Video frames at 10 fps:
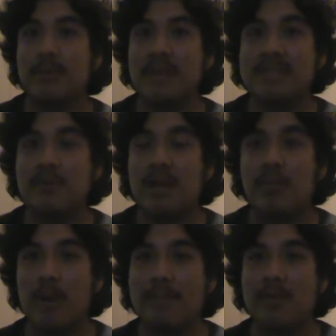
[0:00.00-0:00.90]
reason why
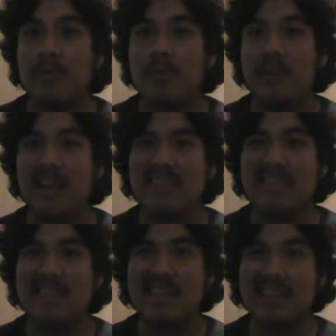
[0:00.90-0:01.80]
Grapekun, I
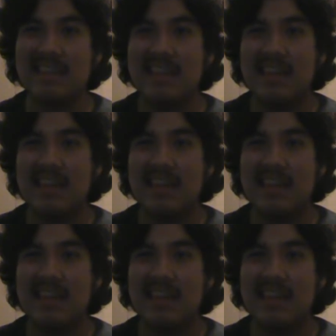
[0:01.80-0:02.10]
think,